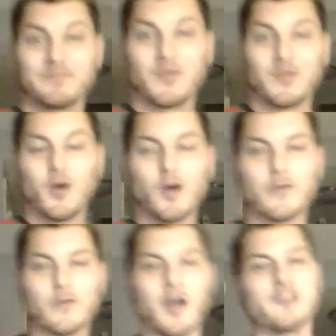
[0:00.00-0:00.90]
over
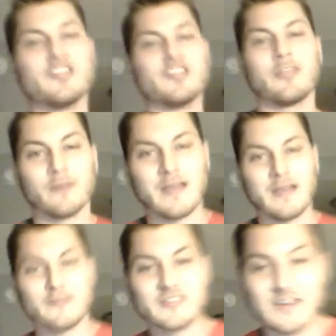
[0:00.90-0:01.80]
RG3 after
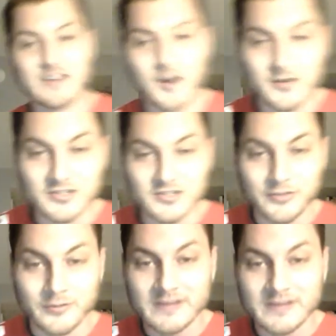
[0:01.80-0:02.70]
seeing
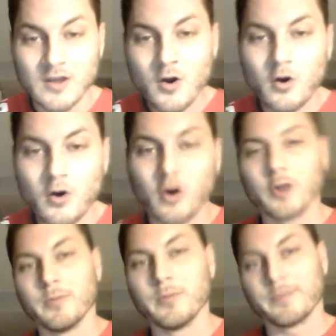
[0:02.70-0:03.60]
RG3's horrible
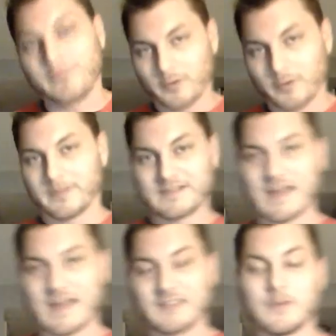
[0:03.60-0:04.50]
performance
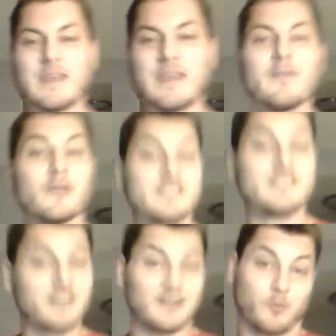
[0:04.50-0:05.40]
last week, even though he still
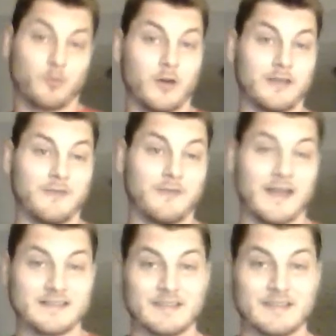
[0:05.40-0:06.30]
got 20
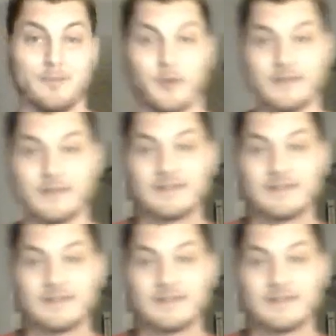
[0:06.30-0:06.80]
fantasy points.